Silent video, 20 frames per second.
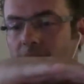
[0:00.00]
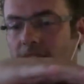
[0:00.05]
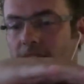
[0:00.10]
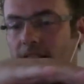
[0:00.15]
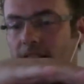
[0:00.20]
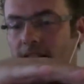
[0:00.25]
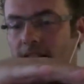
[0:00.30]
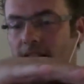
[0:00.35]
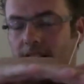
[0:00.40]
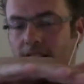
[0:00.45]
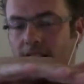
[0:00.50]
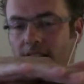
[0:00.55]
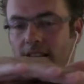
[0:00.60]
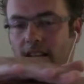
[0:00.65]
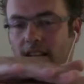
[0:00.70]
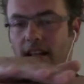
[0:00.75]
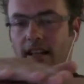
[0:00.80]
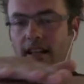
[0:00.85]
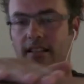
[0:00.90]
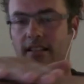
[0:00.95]
it
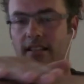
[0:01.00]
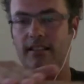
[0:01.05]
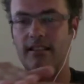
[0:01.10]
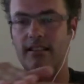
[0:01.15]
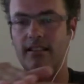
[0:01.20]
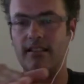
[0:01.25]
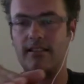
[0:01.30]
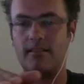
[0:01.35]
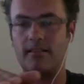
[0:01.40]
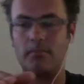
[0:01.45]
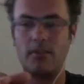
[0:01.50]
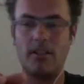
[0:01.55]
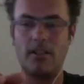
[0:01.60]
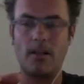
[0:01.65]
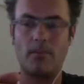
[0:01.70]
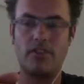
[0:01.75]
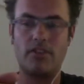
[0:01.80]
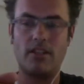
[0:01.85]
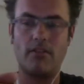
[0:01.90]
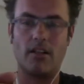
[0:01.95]
declines and it
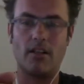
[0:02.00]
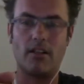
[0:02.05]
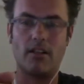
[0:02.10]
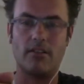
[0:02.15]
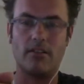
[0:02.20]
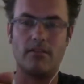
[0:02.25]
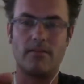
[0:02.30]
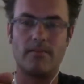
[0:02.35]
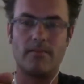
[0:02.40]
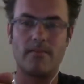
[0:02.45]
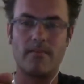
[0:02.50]
becomes 0.